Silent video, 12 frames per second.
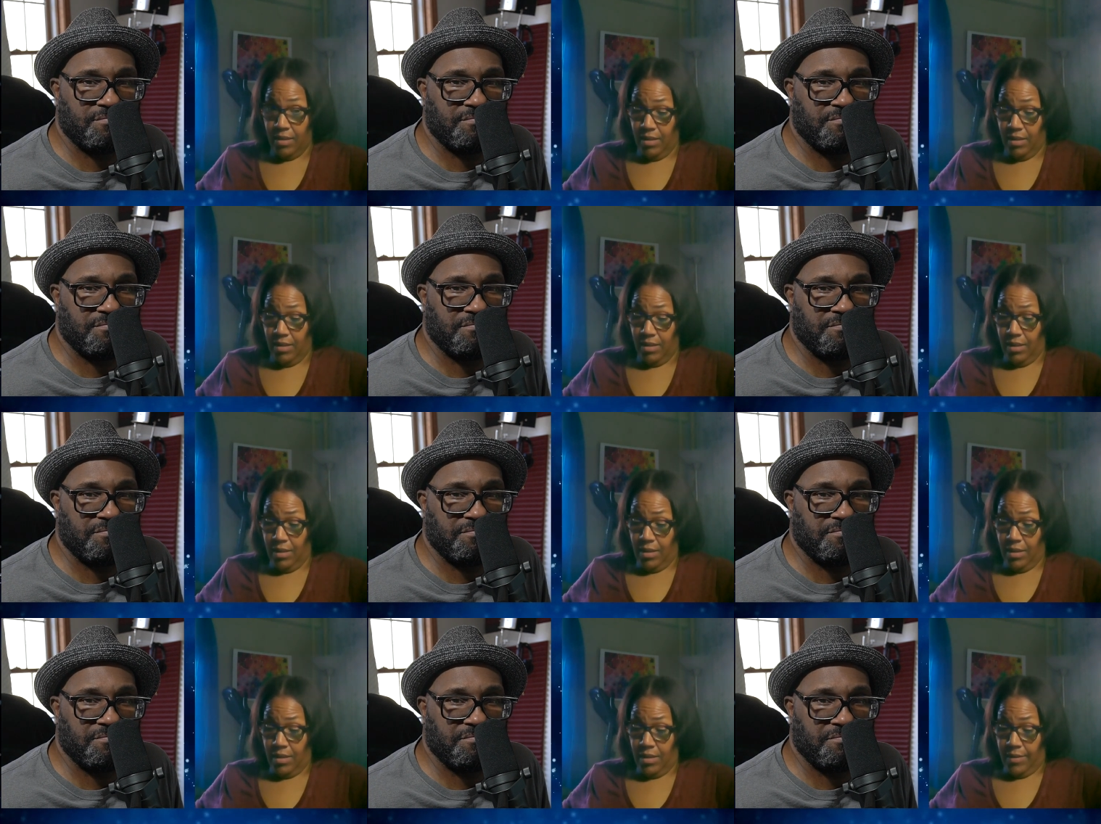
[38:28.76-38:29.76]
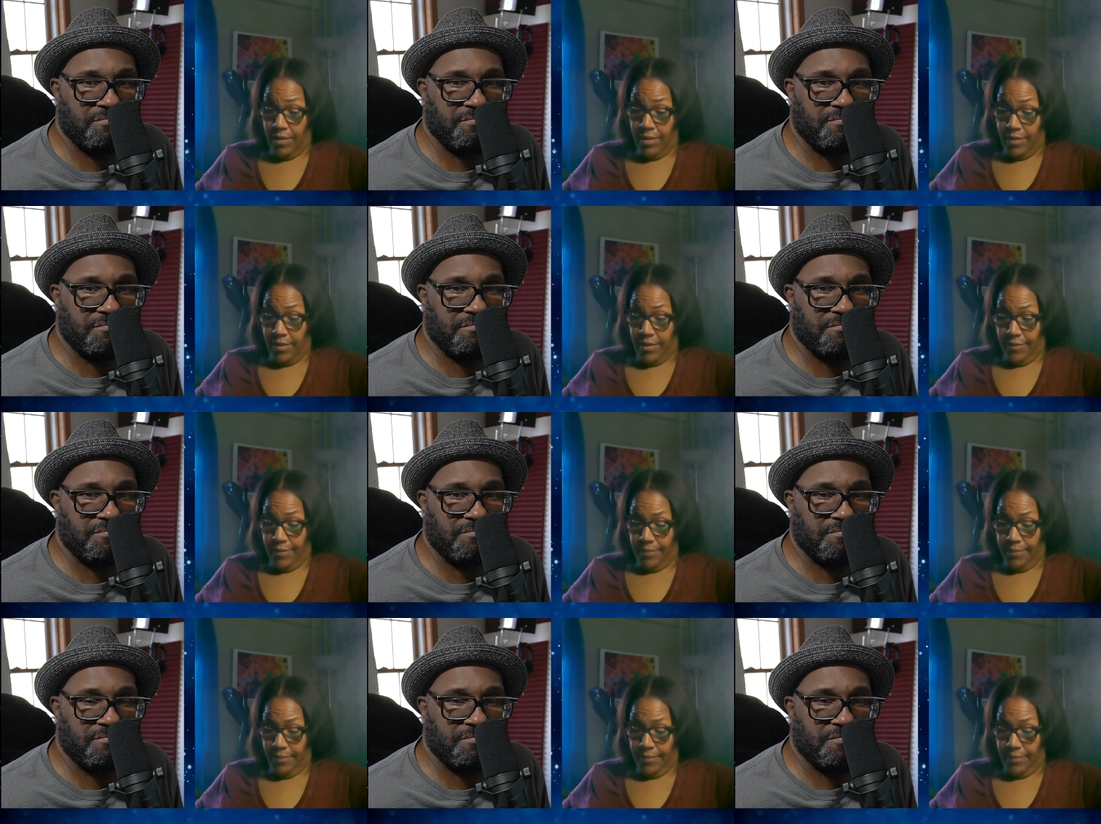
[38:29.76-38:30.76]

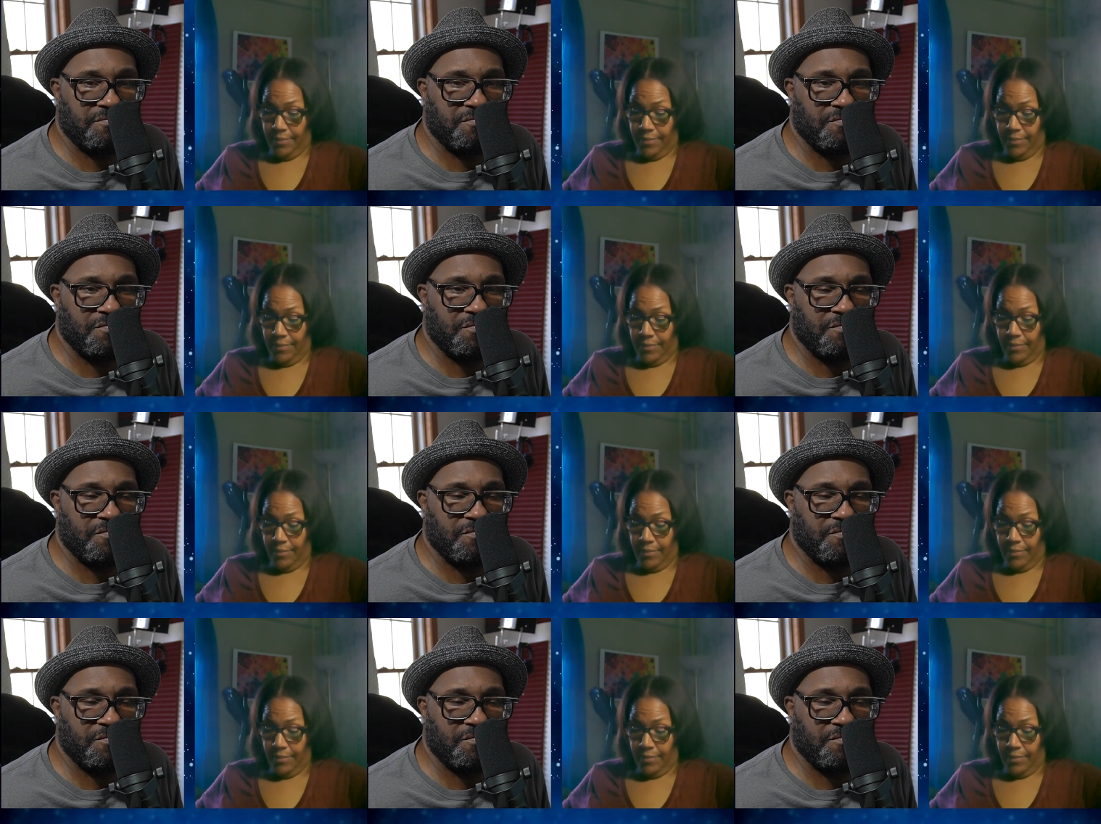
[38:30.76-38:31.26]
No one is speaking in this clip.